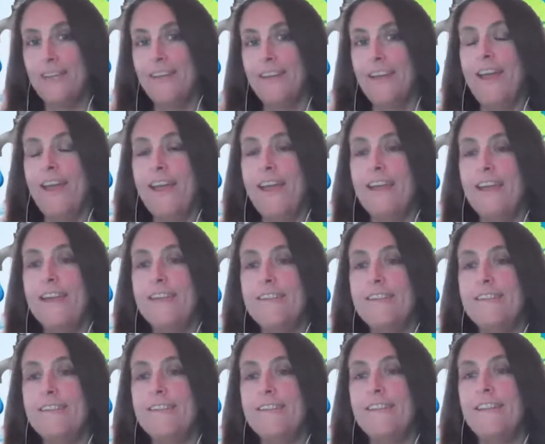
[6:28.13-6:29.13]
Oh, wow.
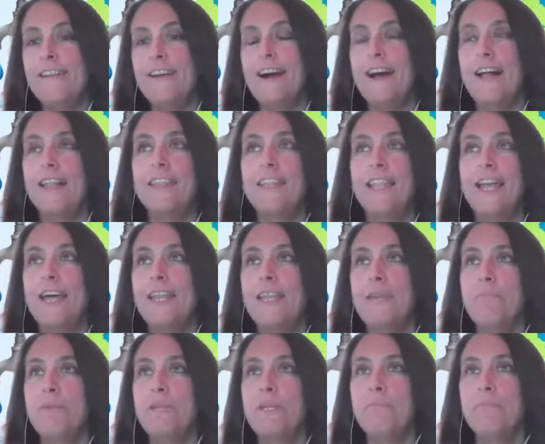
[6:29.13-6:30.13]
And a lot
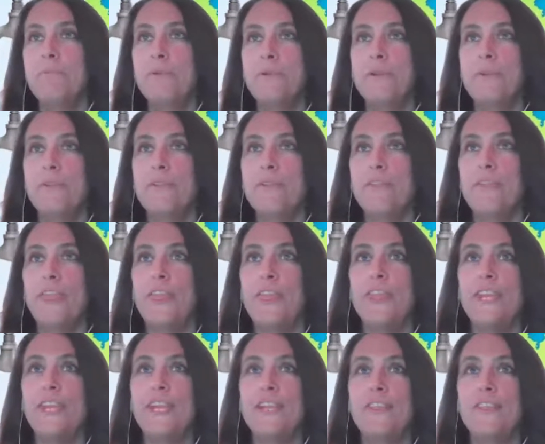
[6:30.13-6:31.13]
of people
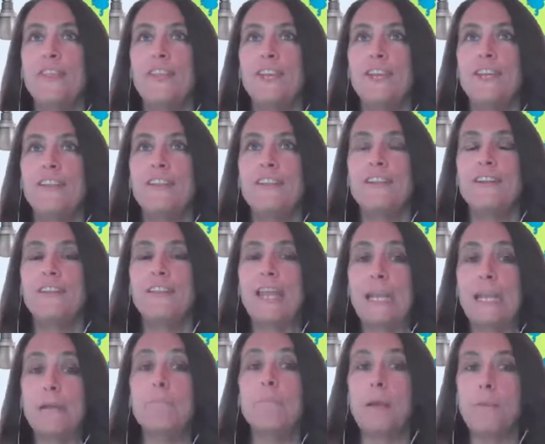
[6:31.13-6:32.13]
think that
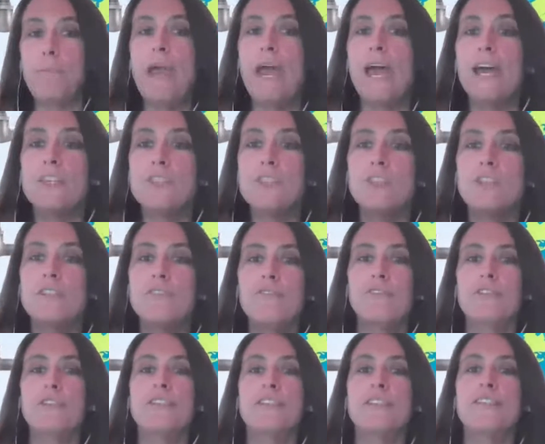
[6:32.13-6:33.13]
like my passion
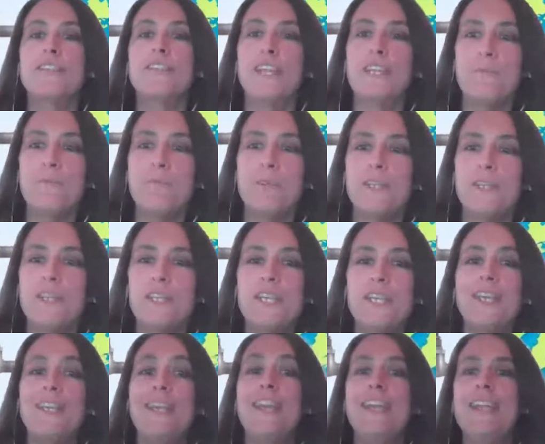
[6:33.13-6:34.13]
for
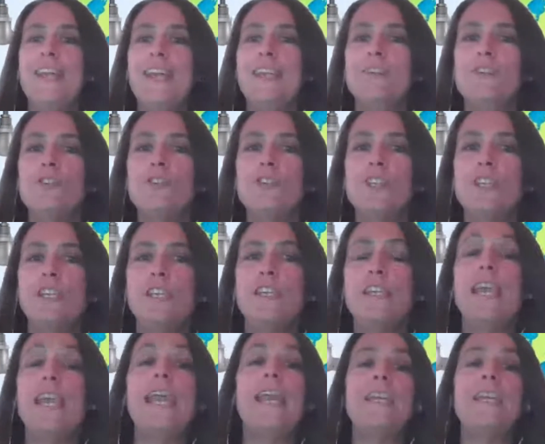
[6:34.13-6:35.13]
sustainability and
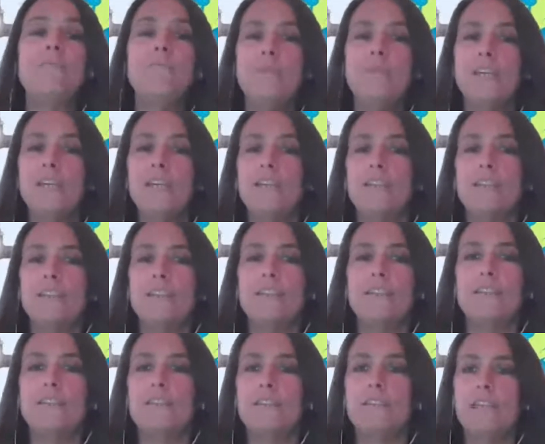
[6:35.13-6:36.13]
energy came
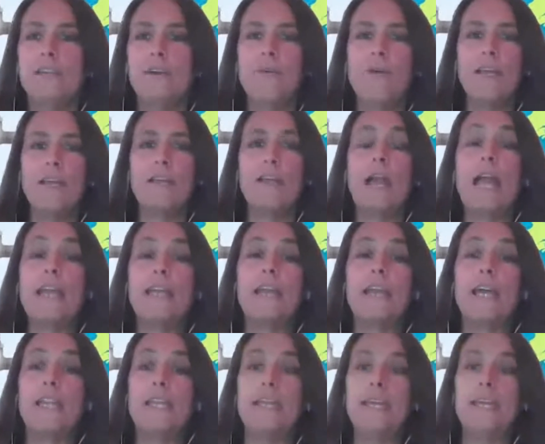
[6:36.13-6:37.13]
because, I
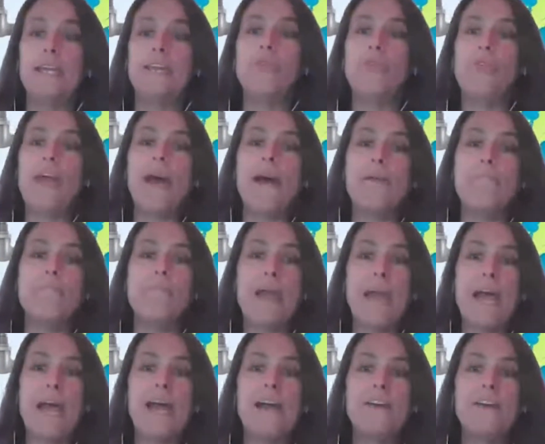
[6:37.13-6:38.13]
kind of hit that
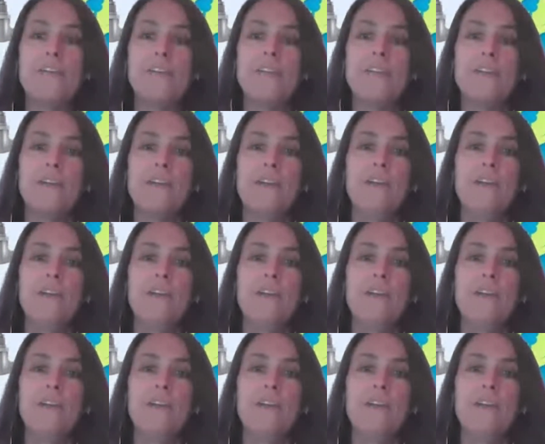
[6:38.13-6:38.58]
path